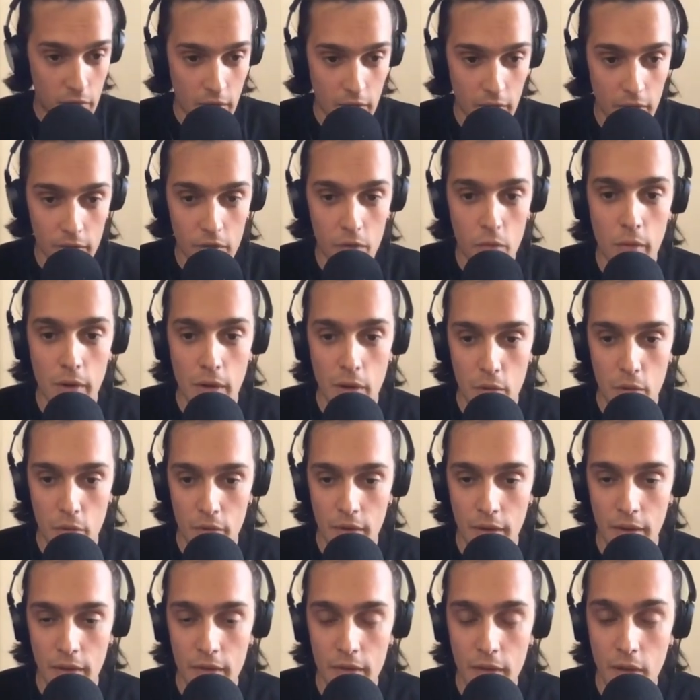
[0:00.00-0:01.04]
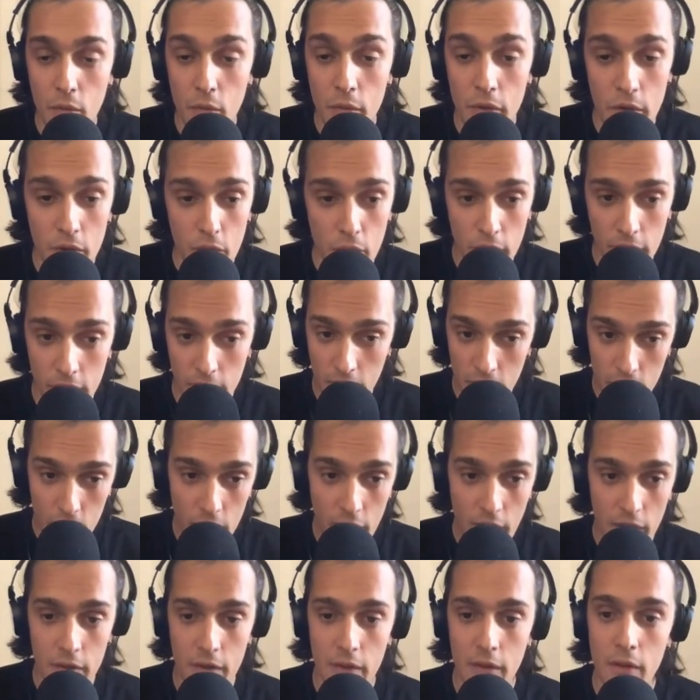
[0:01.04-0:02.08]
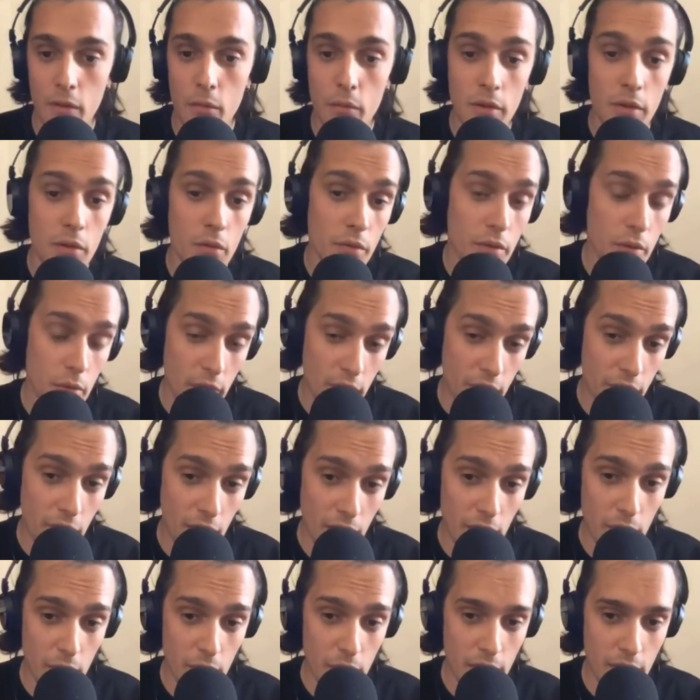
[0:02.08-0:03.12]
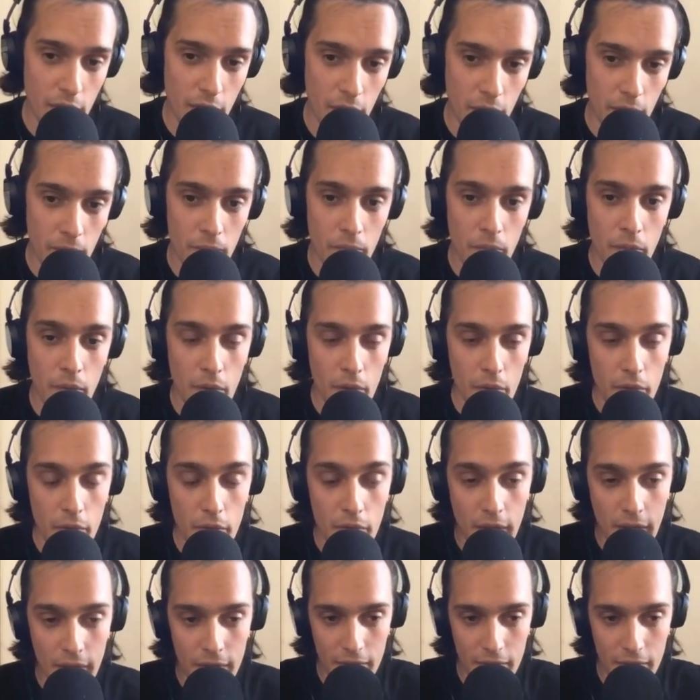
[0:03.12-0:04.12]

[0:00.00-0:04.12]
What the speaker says: so we learned that. Now we know it's a good idea. We know there is value there. Next